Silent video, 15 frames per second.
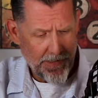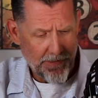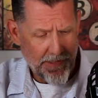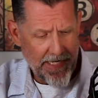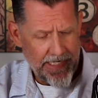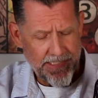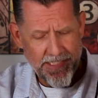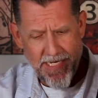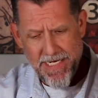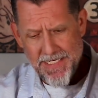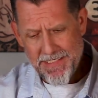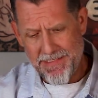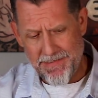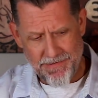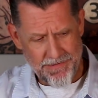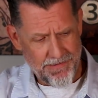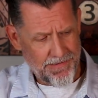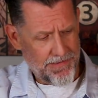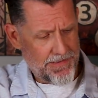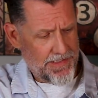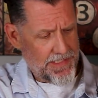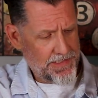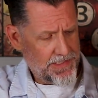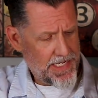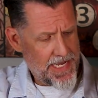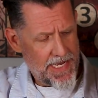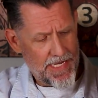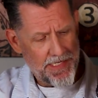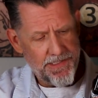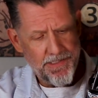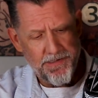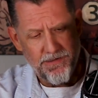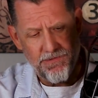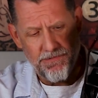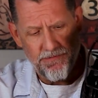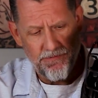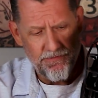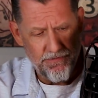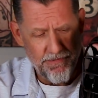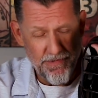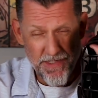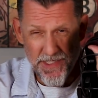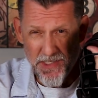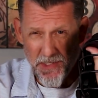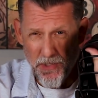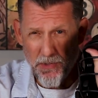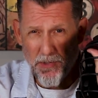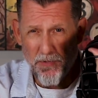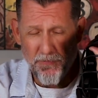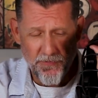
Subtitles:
Cascade has had this logo